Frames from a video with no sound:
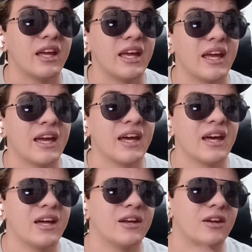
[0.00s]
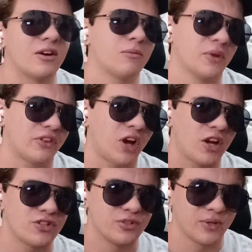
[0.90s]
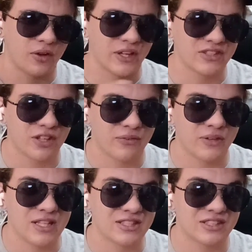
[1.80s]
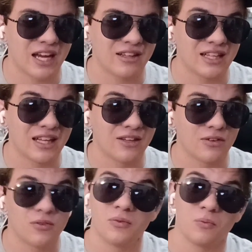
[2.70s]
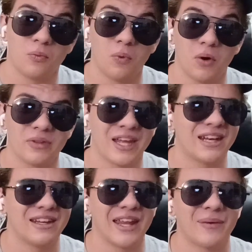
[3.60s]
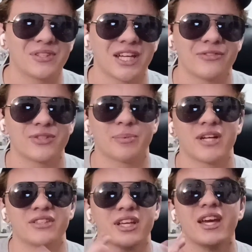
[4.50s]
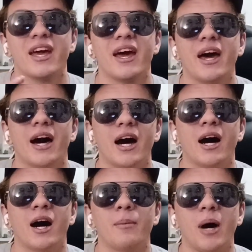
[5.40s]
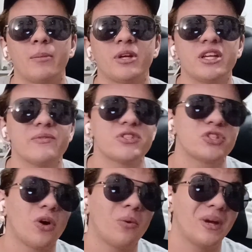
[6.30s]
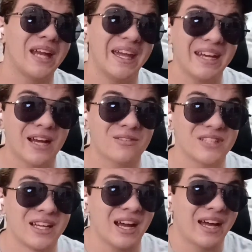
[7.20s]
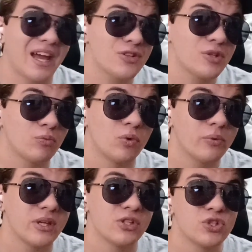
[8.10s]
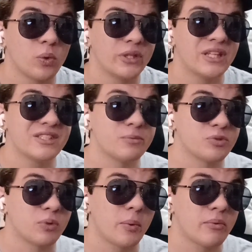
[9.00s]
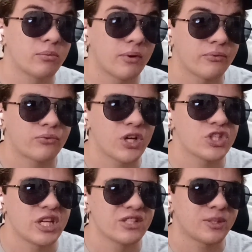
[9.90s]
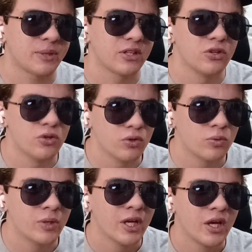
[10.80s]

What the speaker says: and with Khonshu and all that stuff. It's kind of like, whoa, that was kind of surprising. I'm going to give the show an 8 out of 10. I actually really enjoyed this. It was really refreshing and something new